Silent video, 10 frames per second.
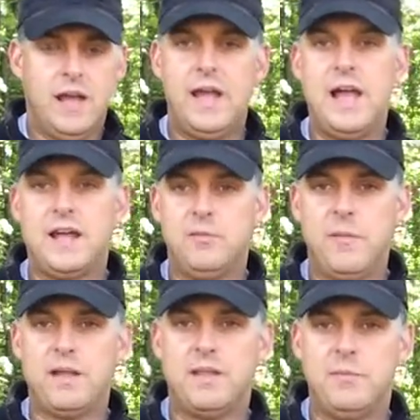Hey, I can
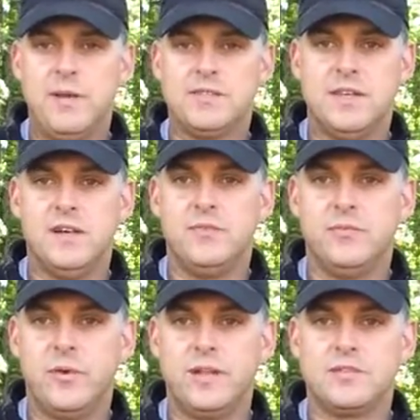make that myself
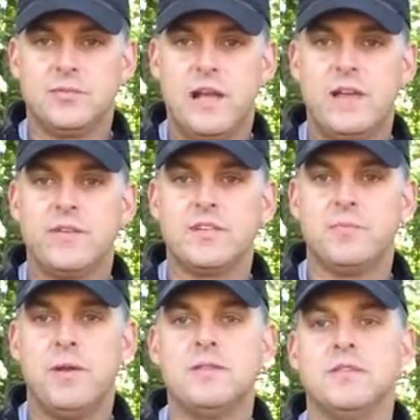when it's kind of
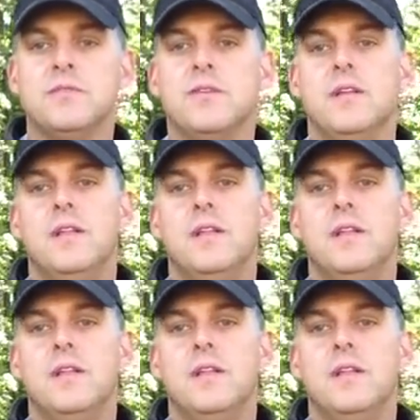expensive.